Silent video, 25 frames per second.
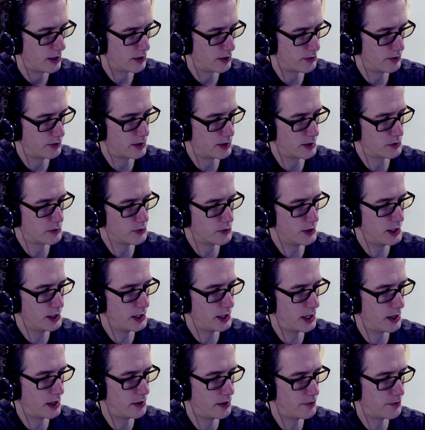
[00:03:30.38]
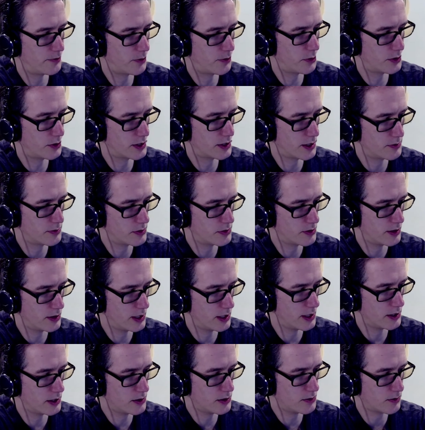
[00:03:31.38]
3 times 1, and 4 times
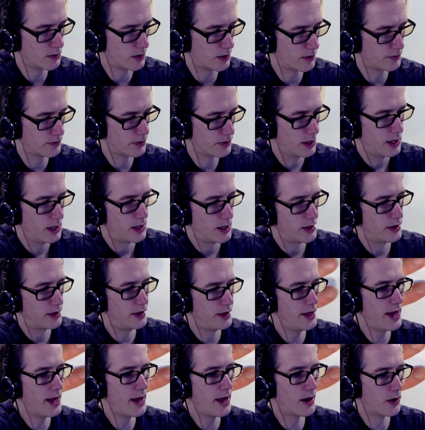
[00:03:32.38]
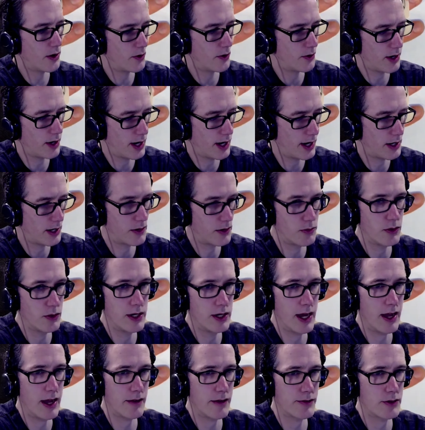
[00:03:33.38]
3 is 12. Now, I
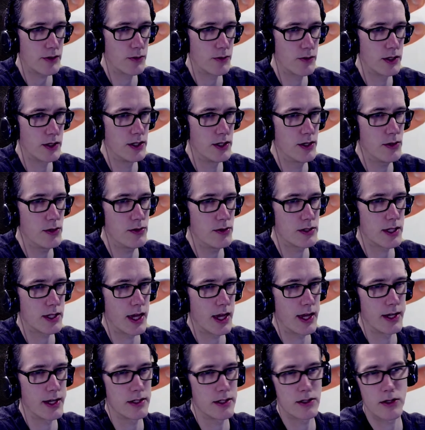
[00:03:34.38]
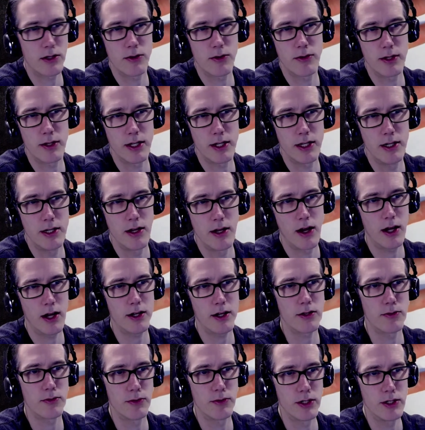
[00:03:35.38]
would have to reduce that. It's currently
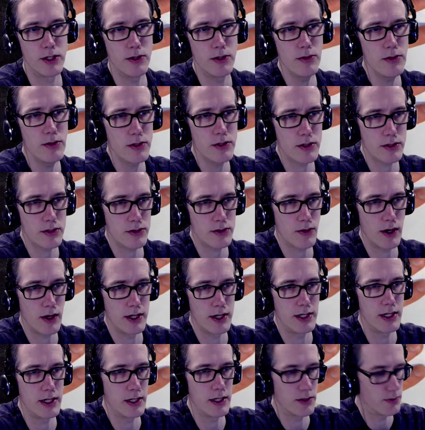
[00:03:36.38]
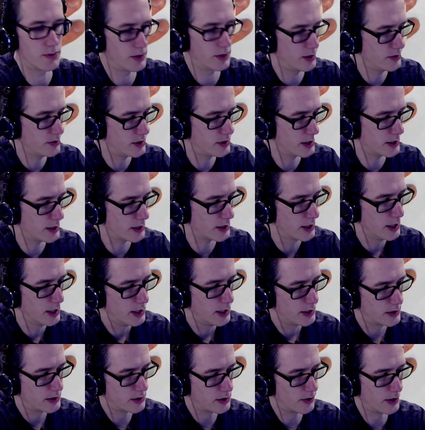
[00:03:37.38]
not reduced, so I'd need to reduce it.
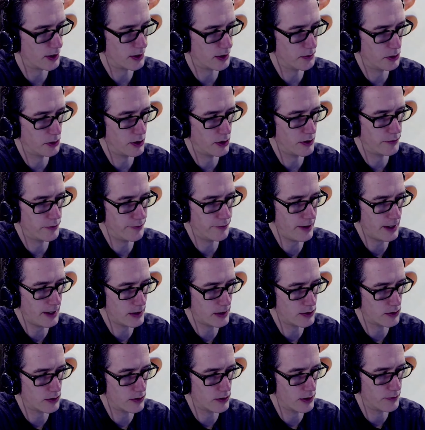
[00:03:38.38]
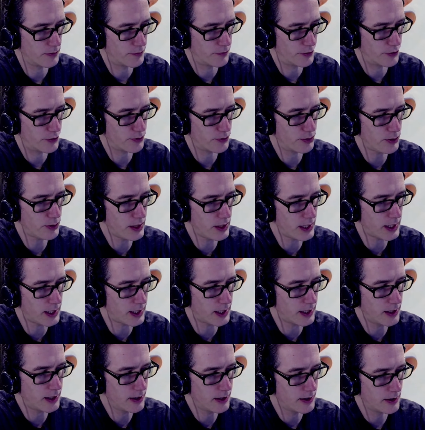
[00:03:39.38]
So I can pull a factor of
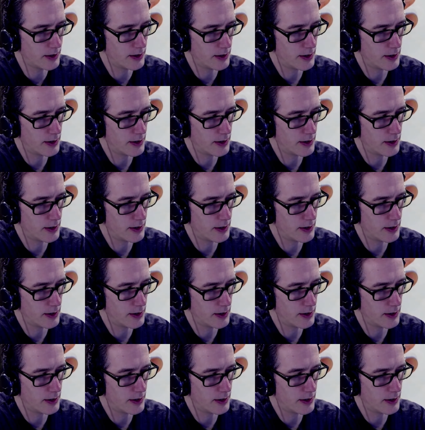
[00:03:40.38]
3,